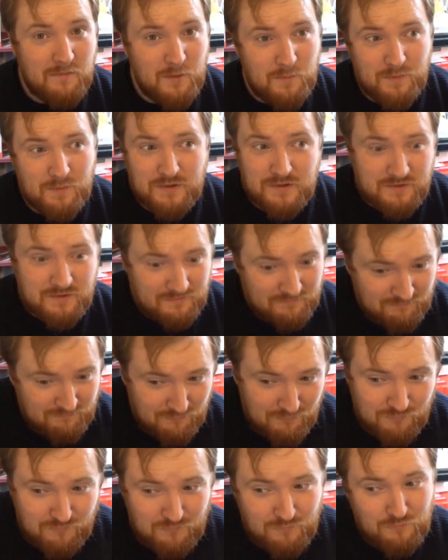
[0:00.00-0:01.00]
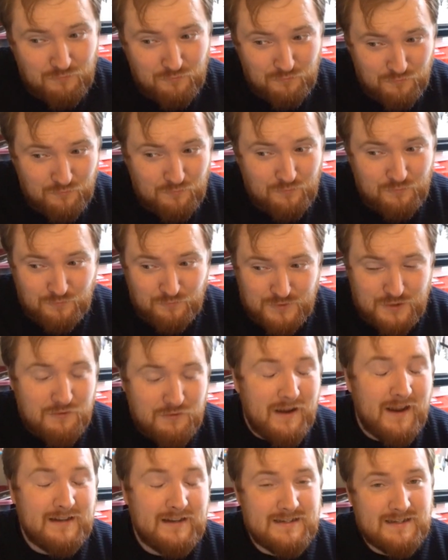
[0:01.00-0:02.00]
Hooper
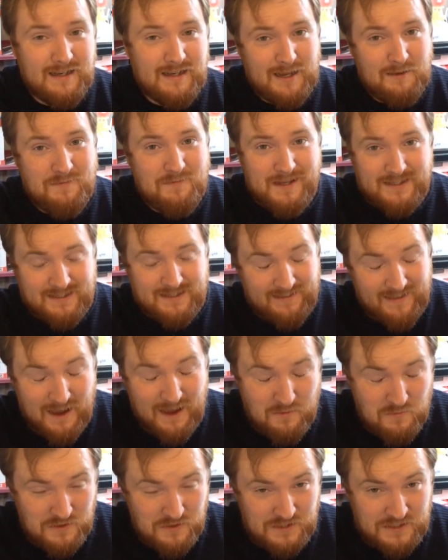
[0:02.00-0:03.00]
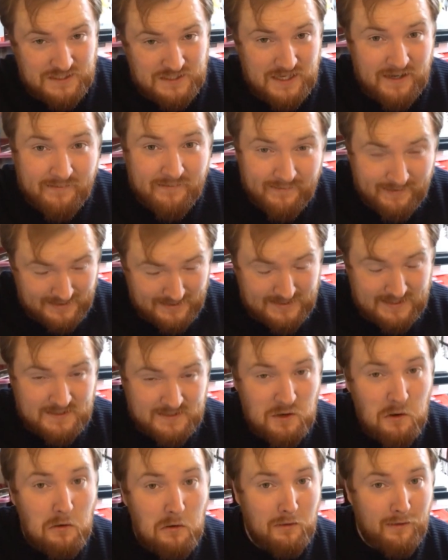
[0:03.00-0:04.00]
directed Les Mis, and that was serious
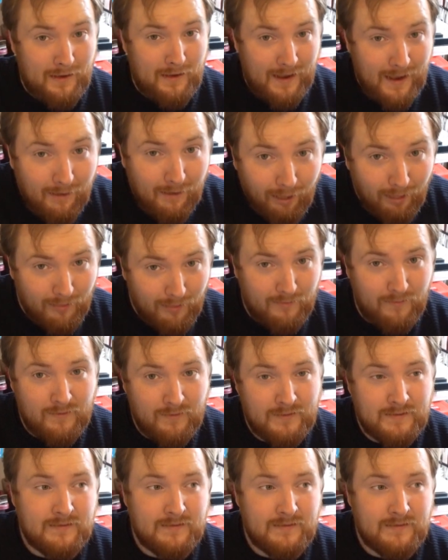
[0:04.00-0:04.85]
as all hell.